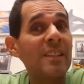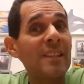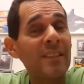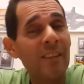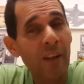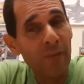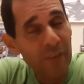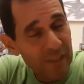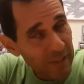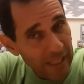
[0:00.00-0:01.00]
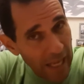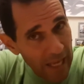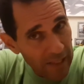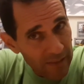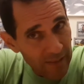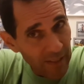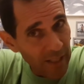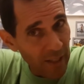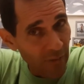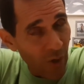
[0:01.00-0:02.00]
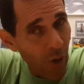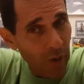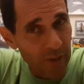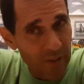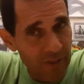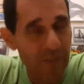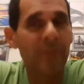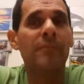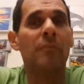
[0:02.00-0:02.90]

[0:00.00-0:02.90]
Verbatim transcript: season officially ends at the end of August.